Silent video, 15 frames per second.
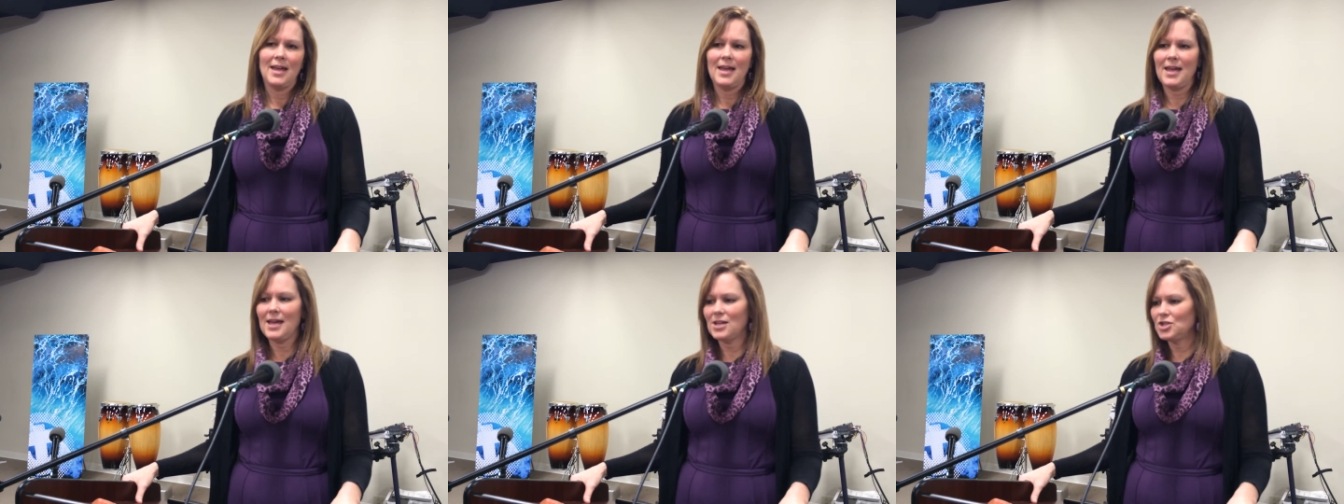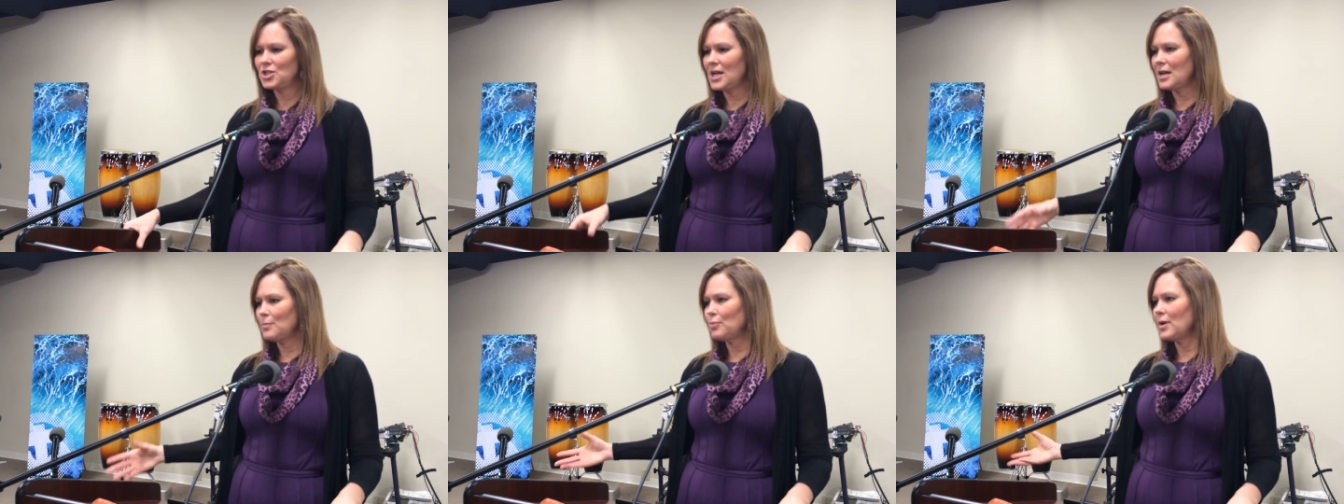and
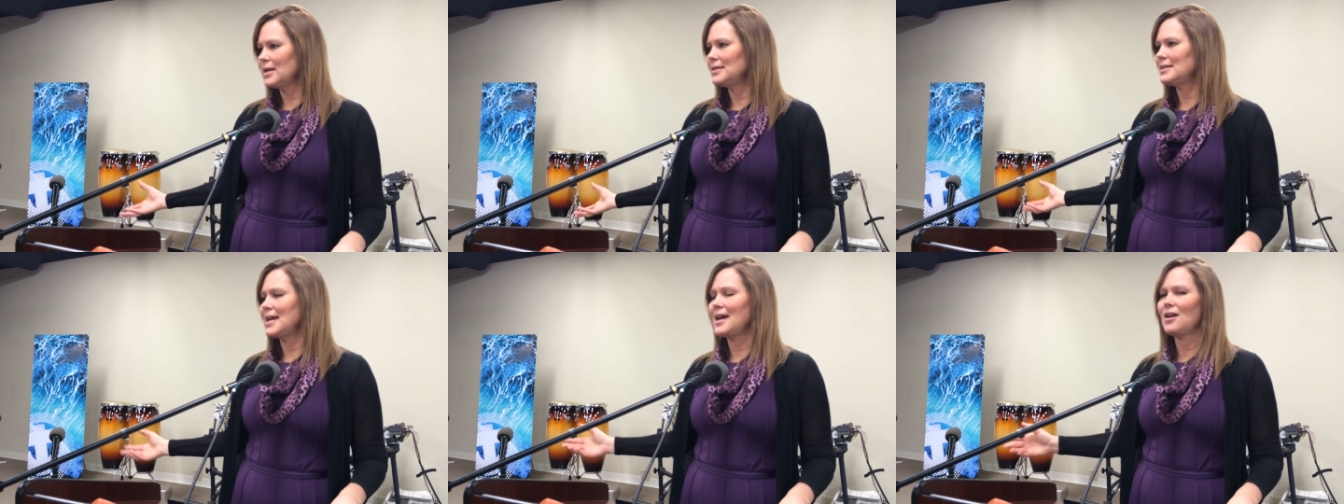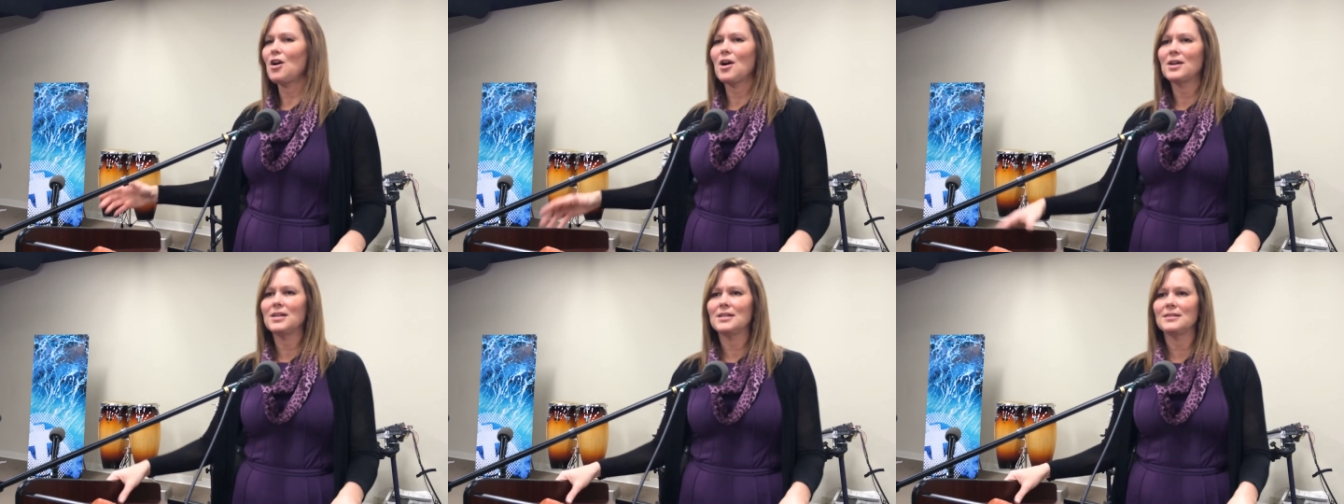she had a price tag
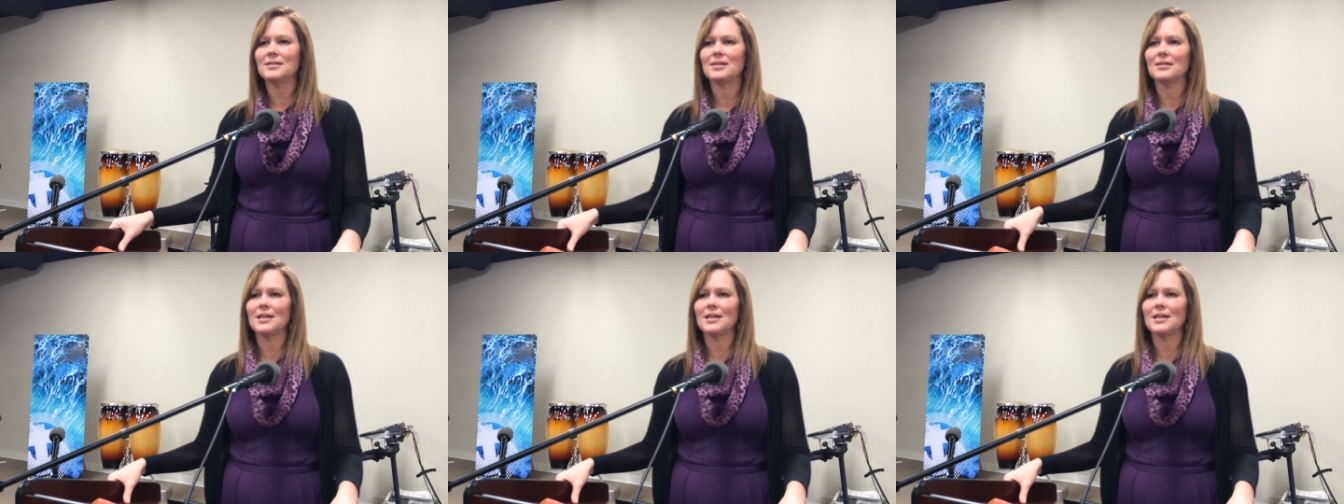on it,